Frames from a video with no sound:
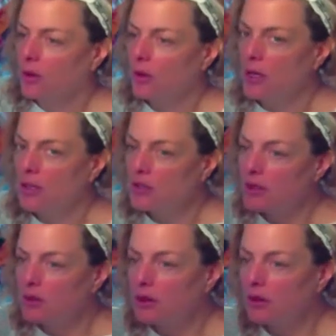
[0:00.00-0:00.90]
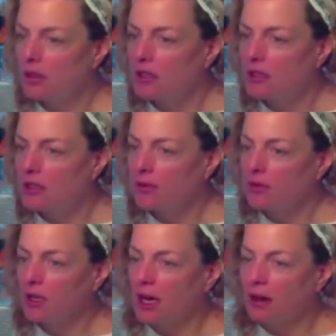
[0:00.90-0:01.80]
well, and you said, well, he's
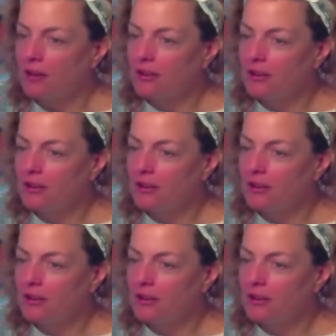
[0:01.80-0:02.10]
different now. He's